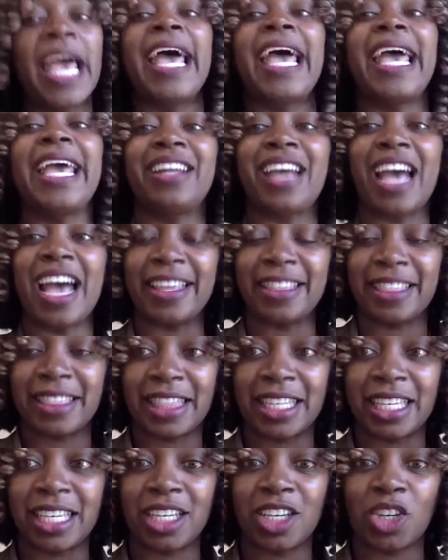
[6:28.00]
And I
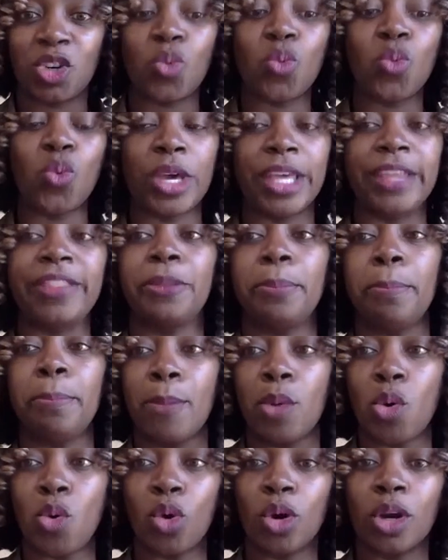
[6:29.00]
think with
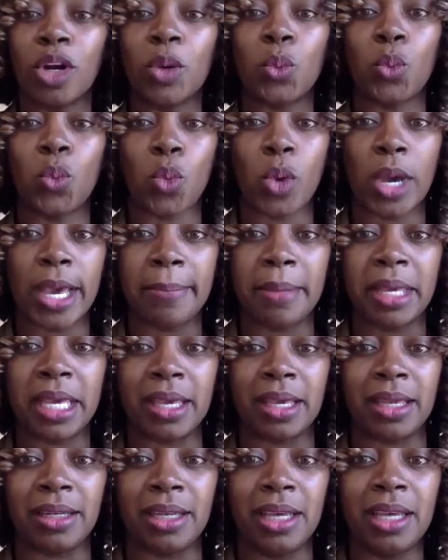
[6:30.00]
more
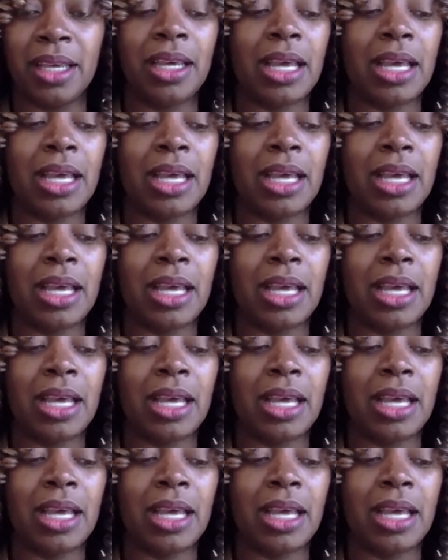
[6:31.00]
women